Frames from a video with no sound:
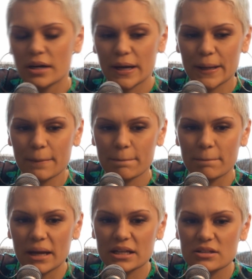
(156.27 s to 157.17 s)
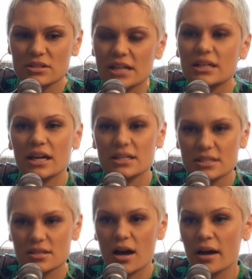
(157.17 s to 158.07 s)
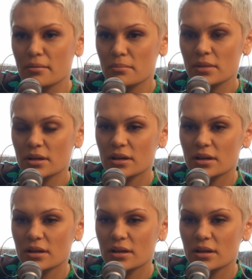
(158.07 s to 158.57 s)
And he dedicates his time,